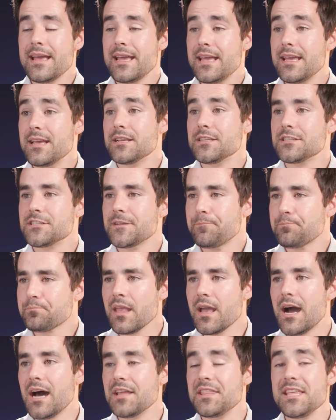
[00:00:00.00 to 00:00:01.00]
is
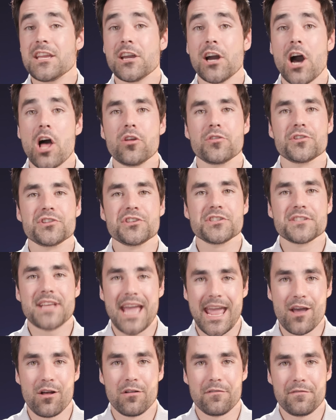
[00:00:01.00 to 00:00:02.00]
uh, the color
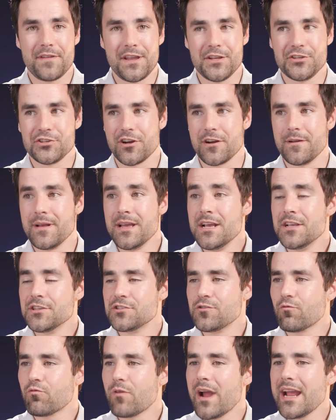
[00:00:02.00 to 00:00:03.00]
scale feature.
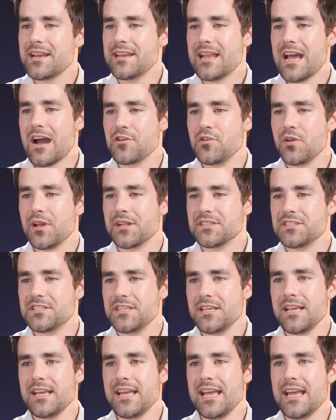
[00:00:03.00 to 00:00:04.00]
So right now you can
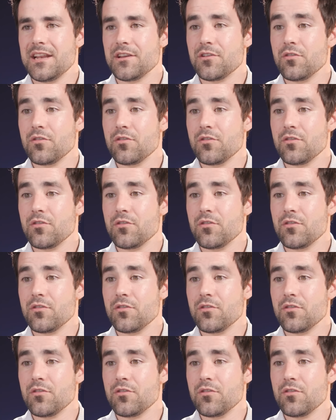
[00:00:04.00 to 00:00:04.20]
see in